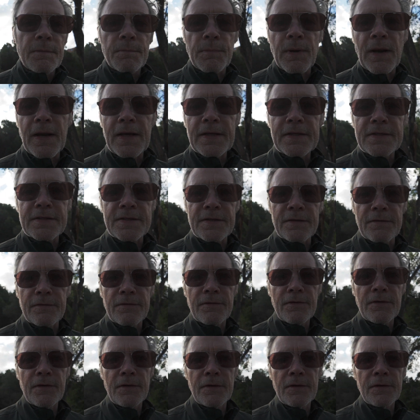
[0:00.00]
place
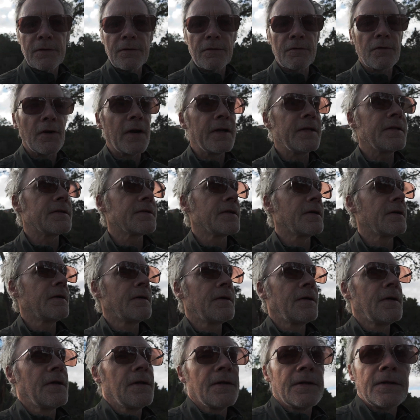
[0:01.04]
of great,
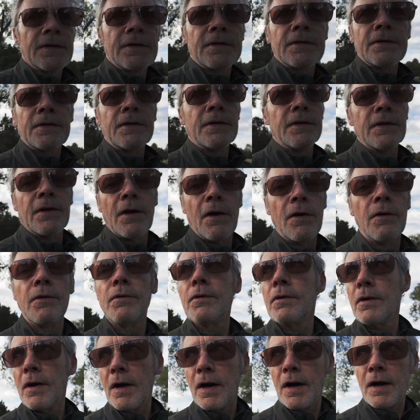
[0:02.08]
you know,
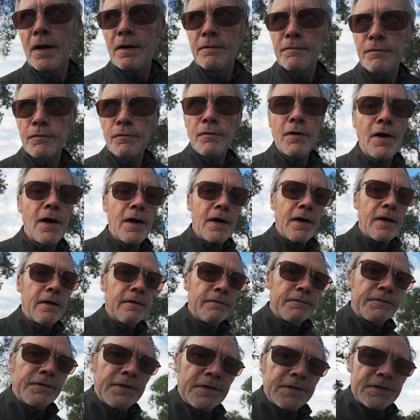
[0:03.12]
I've arrived